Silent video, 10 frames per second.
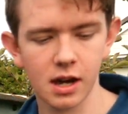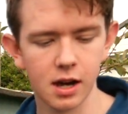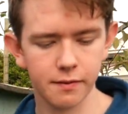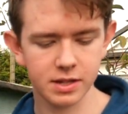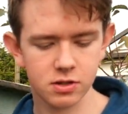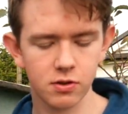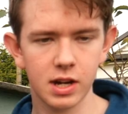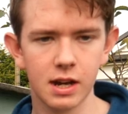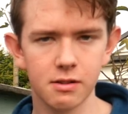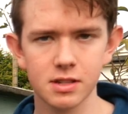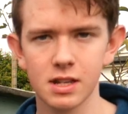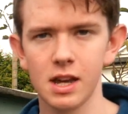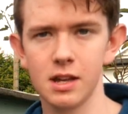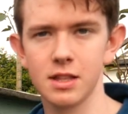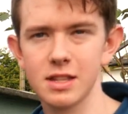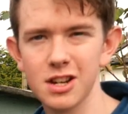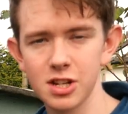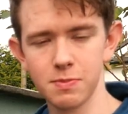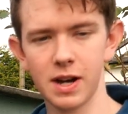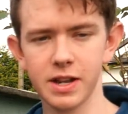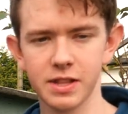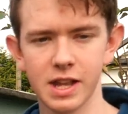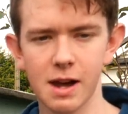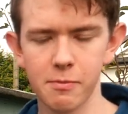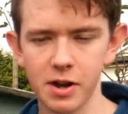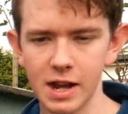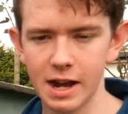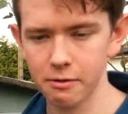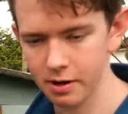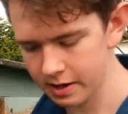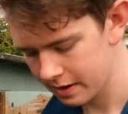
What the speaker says: the Harvest greenhouse that's actually behind the camera now.